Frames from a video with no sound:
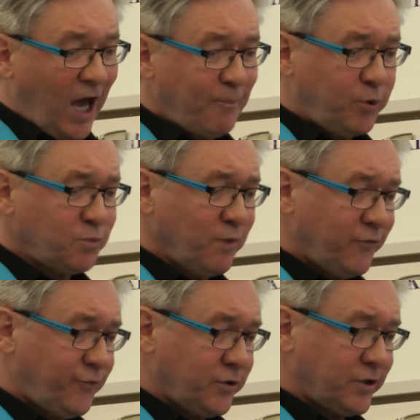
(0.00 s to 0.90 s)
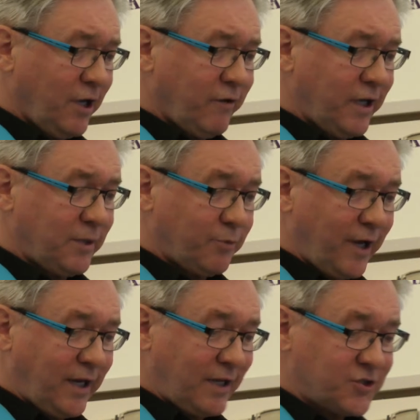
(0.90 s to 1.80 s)
I put my foot down on the
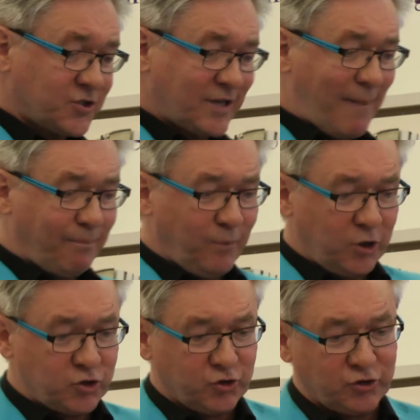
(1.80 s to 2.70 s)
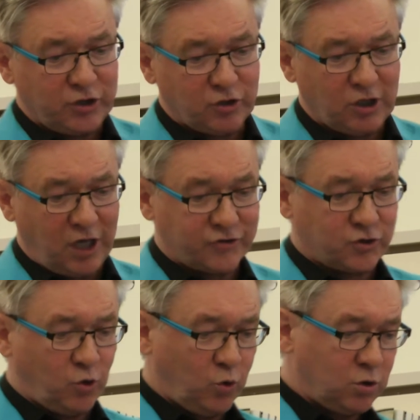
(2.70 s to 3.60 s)
brake and stopped my journey to law
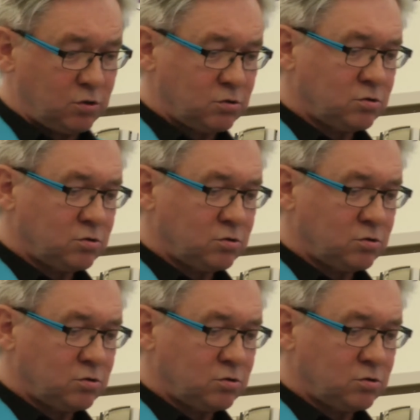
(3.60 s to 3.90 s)
school.